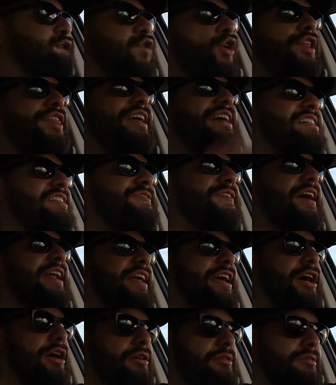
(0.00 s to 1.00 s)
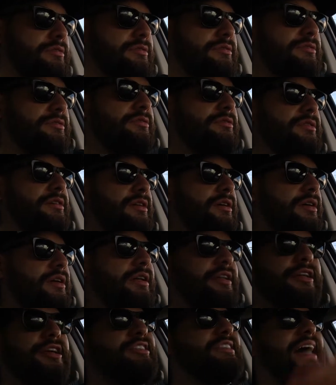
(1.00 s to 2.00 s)
For this video,
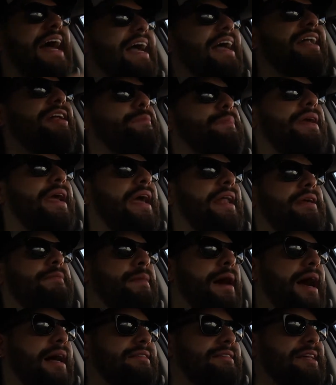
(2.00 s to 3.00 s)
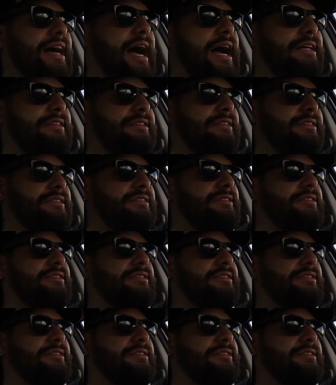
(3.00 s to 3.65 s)
there's not gonna be any montages.